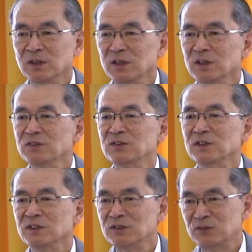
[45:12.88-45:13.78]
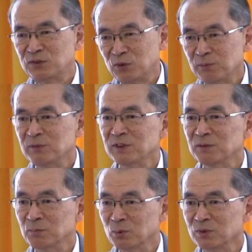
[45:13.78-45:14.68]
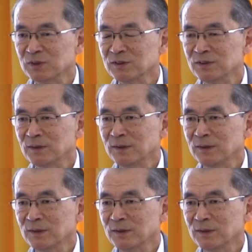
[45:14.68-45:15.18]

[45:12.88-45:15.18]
is extremely important.